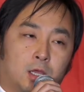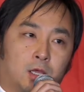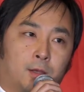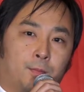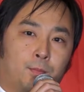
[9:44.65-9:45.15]

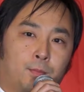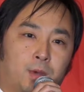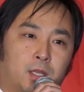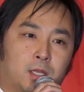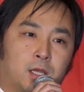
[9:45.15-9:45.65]

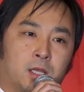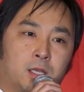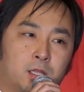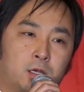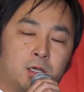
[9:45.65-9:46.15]
But
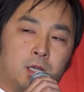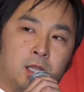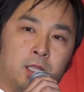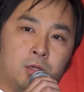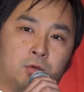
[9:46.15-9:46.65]
another
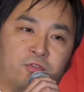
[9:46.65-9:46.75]
underlying